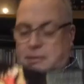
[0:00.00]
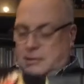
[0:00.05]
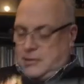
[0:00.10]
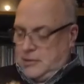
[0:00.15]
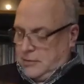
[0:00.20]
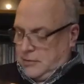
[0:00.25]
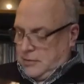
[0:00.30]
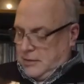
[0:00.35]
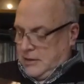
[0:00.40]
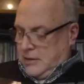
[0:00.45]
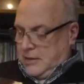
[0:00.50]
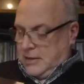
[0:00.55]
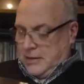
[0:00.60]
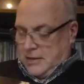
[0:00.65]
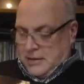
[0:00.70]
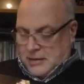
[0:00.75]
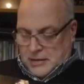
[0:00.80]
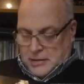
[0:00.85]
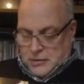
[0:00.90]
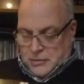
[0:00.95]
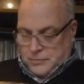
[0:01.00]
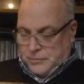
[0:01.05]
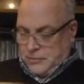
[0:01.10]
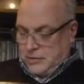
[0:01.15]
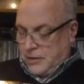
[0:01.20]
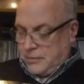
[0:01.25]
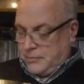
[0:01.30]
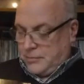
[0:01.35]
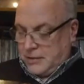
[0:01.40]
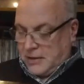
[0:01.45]
So it opens
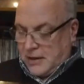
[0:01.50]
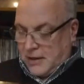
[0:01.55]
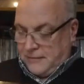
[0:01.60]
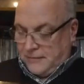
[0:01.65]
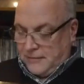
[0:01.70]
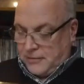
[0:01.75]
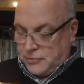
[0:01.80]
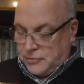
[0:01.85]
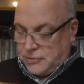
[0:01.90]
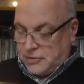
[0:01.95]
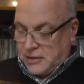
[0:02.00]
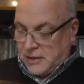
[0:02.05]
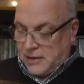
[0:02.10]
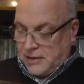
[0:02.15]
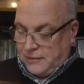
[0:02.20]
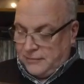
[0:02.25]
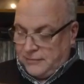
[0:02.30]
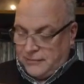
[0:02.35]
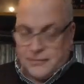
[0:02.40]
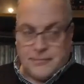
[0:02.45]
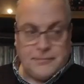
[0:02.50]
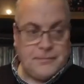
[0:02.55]
up, gatefold sleeve.